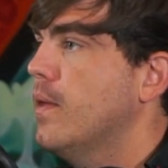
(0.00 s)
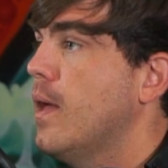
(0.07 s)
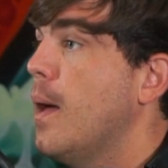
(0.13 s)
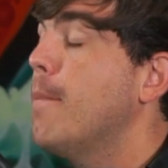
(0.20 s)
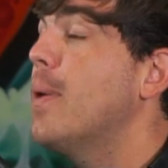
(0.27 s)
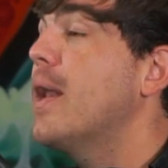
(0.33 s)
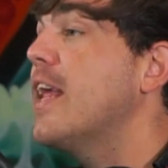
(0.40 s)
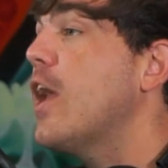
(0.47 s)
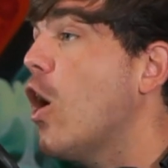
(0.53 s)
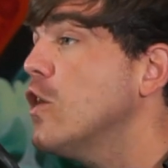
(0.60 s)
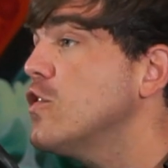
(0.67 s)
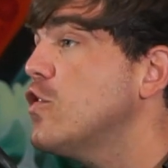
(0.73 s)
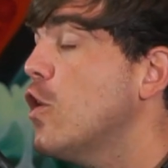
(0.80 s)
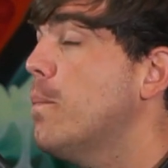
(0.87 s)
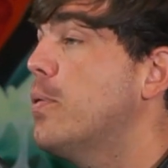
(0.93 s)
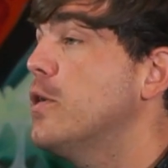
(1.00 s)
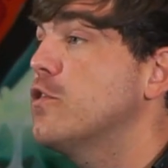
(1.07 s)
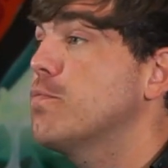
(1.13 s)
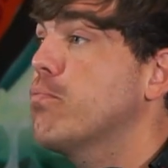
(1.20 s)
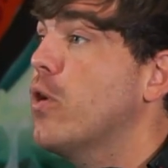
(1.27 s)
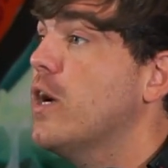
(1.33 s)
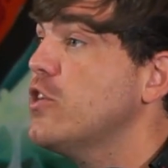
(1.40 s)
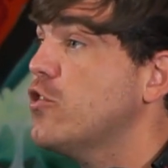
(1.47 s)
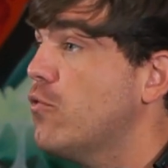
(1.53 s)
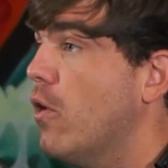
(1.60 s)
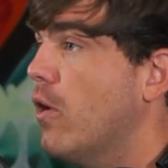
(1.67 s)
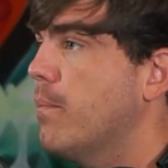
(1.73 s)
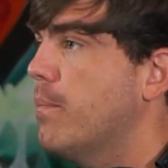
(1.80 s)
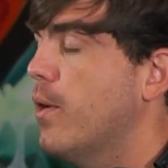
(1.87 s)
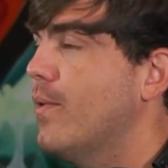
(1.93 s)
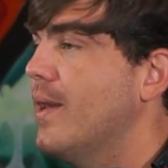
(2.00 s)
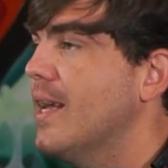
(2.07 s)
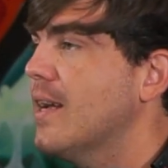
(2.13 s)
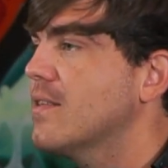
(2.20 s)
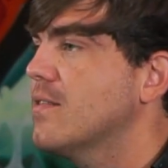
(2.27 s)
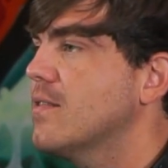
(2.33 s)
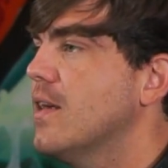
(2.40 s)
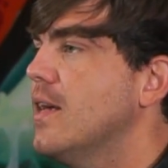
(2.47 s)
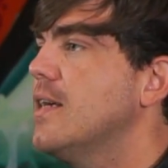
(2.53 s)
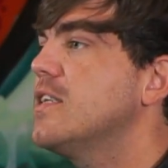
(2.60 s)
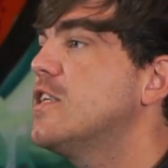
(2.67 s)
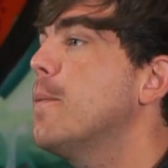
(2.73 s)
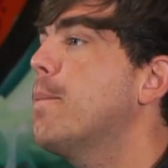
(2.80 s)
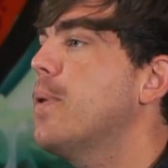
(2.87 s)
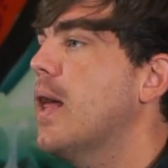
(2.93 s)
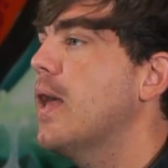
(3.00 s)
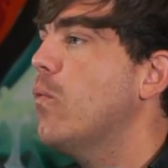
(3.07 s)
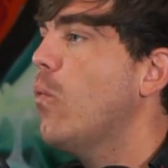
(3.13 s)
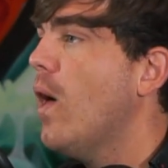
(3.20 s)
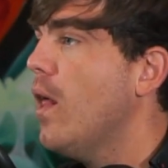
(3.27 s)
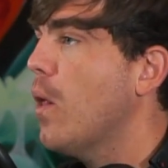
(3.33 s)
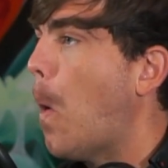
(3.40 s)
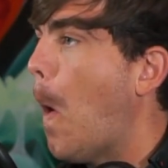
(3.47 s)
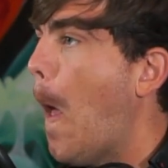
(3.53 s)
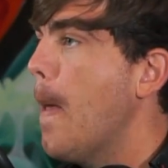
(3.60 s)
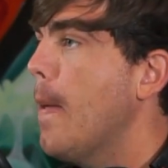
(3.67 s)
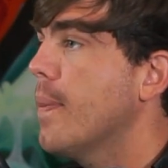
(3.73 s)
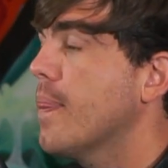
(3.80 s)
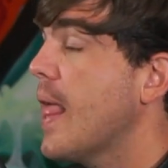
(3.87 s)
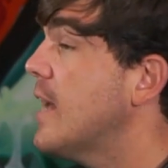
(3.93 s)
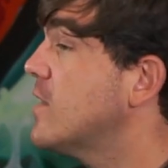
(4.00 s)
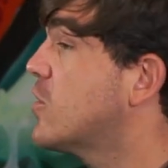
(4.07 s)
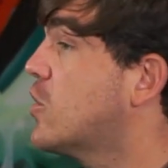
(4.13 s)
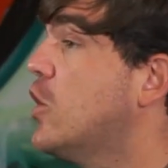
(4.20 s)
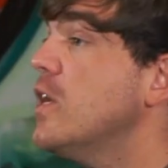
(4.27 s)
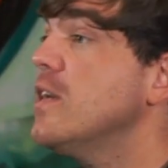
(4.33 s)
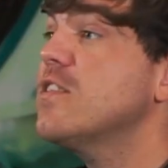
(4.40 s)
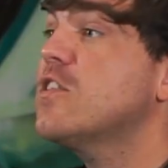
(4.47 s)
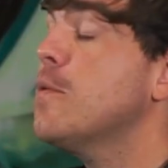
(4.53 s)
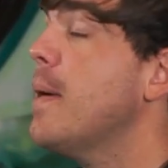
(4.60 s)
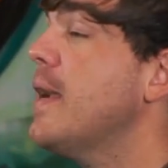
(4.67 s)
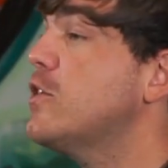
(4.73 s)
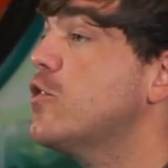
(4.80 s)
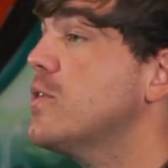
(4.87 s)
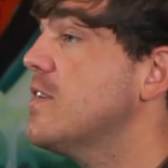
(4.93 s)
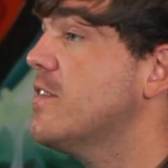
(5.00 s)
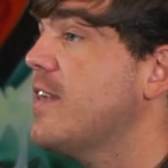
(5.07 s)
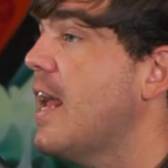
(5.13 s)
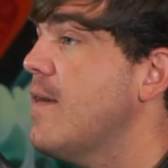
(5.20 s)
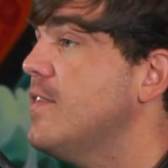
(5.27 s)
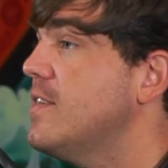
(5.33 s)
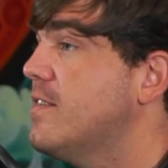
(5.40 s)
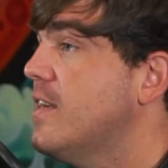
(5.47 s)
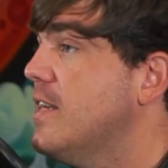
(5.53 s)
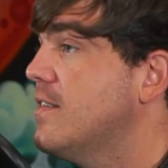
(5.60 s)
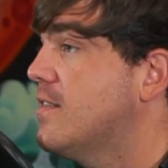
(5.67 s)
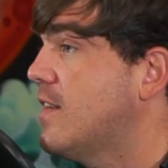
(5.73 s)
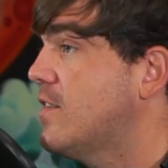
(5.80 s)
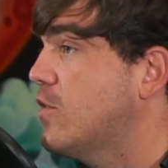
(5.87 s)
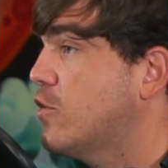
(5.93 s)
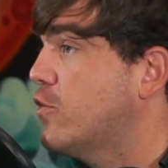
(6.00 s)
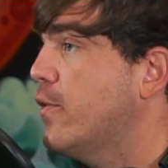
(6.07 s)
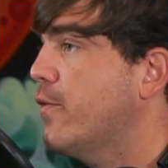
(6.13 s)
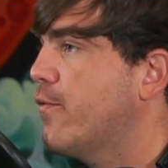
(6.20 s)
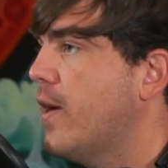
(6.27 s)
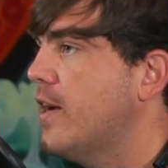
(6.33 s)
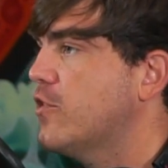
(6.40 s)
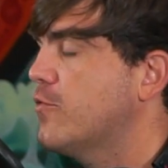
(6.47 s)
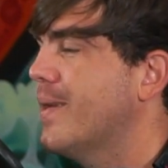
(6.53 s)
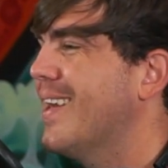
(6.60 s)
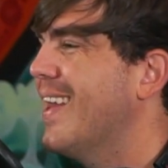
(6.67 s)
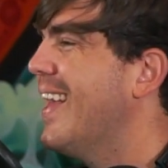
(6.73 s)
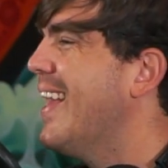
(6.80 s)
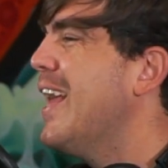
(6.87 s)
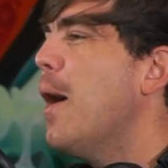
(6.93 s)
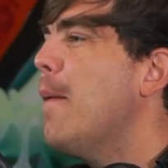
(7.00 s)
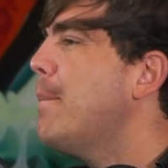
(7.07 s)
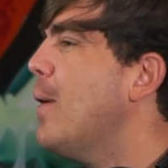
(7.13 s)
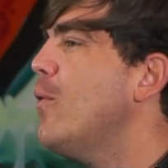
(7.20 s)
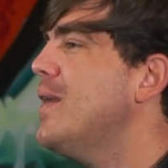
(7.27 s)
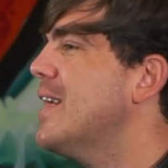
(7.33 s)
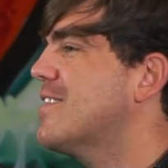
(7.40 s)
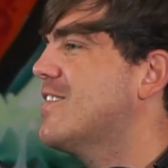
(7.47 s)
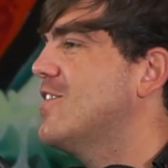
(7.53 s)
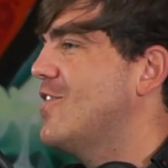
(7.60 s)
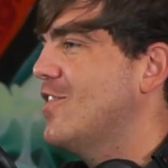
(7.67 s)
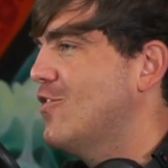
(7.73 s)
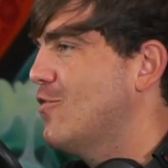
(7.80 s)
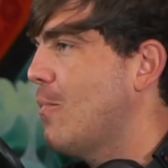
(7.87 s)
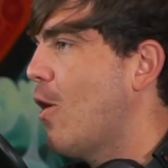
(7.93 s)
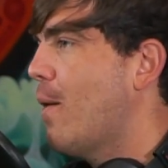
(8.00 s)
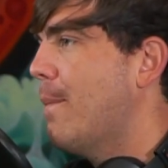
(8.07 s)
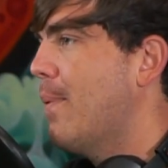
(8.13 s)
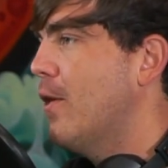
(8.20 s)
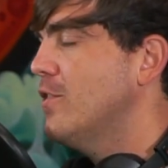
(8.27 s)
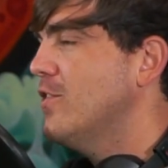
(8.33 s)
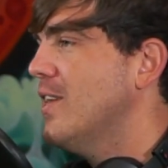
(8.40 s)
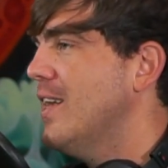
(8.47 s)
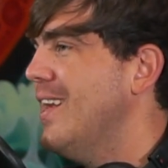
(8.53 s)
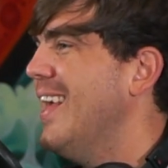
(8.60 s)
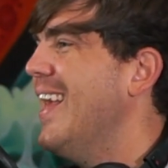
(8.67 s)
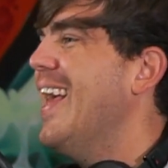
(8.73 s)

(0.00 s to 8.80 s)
But he also puts pressure on Bo Nix to play well. As good as Demetrius Davis is as a true freshman, Bo Nix is a smart person.